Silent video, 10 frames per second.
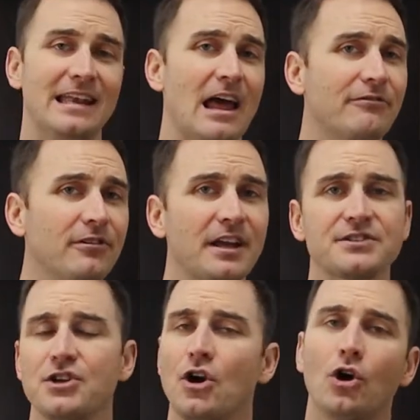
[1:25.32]

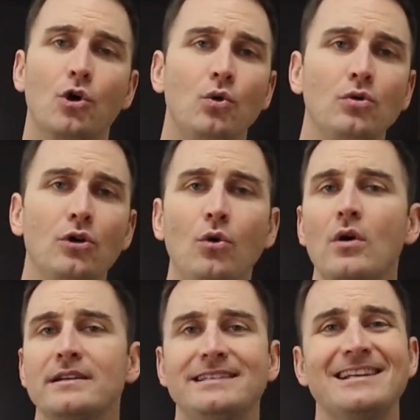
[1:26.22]
Netflix,
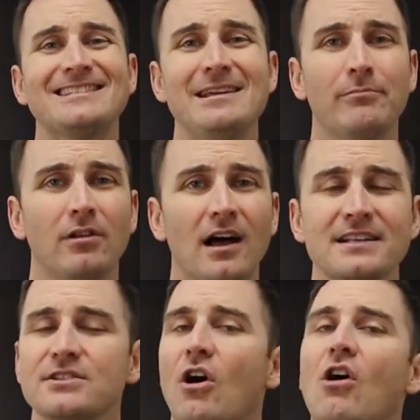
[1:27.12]
Hulu, Disney
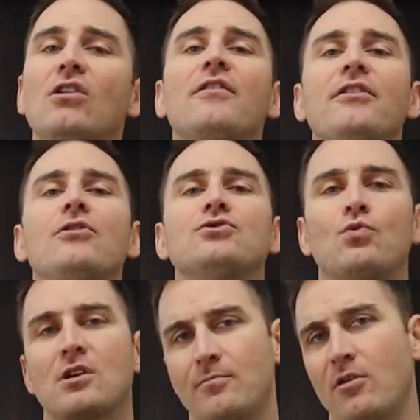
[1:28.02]
Plus, all of those
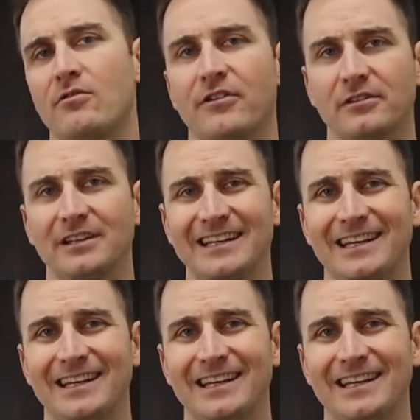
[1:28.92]
work perfectly.